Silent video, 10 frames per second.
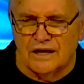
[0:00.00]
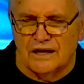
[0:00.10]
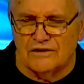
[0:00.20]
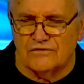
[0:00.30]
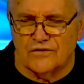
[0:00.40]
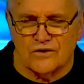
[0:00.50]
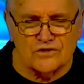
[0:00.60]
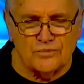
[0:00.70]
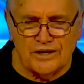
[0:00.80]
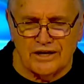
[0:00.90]
The first
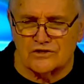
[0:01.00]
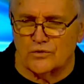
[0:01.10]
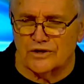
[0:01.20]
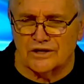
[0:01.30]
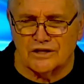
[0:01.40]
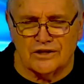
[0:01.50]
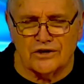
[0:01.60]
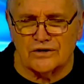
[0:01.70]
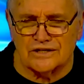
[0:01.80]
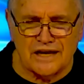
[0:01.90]
begins with a clear
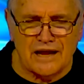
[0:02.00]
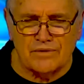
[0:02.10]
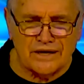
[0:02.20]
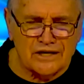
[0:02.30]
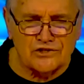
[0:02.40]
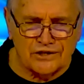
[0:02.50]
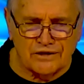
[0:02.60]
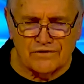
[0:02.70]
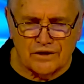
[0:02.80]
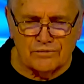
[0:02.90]
examination of
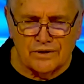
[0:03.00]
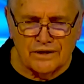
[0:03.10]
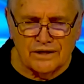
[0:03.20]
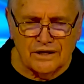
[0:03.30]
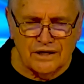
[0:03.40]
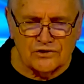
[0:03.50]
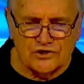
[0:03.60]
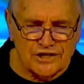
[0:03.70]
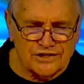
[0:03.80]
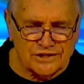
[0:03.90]
them. In
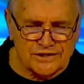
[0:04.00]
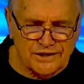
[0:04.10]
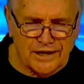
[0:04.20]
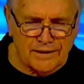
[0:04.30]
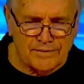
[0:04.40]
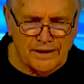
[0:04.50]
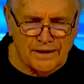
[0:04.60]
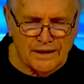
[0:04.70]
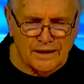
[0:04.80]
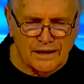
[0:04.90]
Jesus' name,
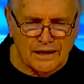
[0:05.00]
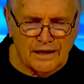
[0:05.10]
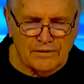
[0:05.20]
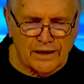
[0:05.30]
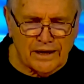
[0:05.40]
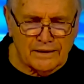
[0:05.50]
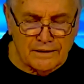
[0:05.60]
amen.